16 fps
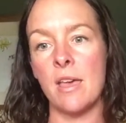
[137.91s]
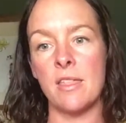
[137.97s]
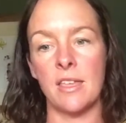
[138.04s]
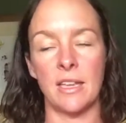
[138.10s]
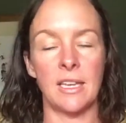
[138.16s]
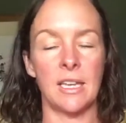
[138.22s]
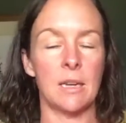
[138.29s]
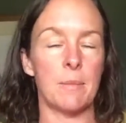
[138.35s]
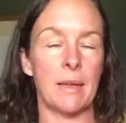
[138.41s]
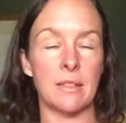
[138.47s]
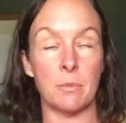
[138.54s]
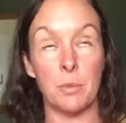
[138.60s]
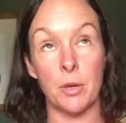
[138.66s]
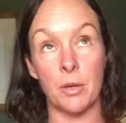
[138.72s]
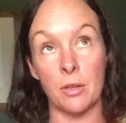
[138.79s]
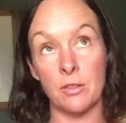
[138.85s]
thinking about the
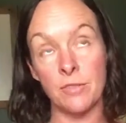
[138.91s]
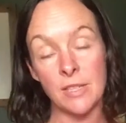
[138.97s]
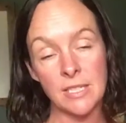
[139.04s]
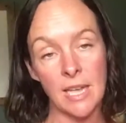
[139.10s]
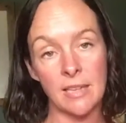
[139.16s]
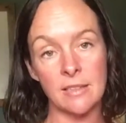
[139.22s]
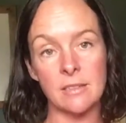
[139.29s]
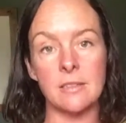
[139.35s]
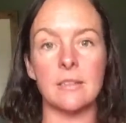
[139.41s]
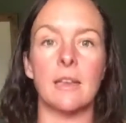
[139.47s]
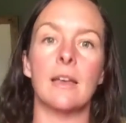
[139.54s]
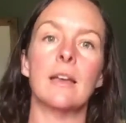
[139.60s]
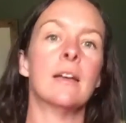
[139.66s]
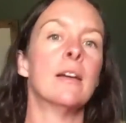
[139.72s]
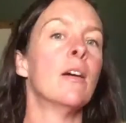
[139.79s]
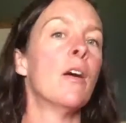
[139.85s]
perfect
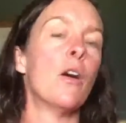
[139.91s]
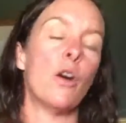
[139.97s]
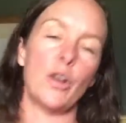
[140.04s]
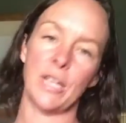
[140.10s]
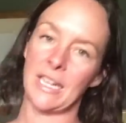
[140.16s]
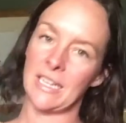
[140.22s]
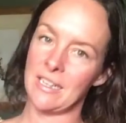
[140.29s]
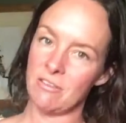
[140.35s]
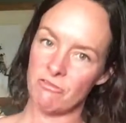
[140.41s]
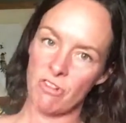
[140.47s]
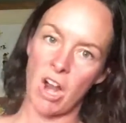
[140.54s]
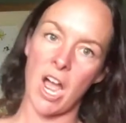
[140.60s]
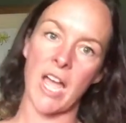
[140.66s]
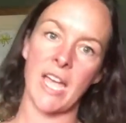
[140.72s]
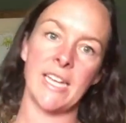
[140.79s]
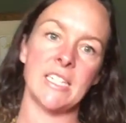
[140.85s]
answer or getting it
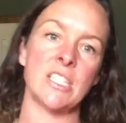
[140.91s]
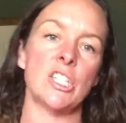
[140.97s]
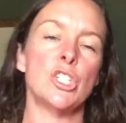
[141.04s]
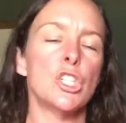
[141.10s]
right.